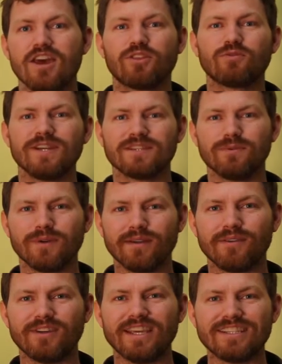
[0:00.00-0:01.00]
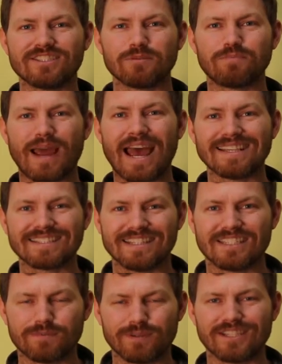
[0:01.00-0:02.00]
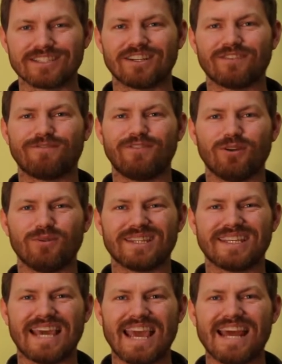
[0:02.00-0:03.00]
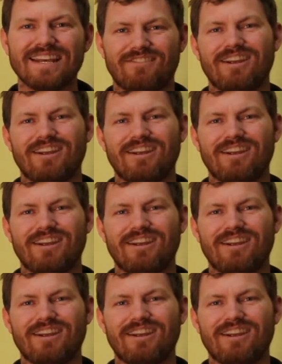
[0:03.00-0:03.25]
The reason we have Easter baskets is because they're filled with candy,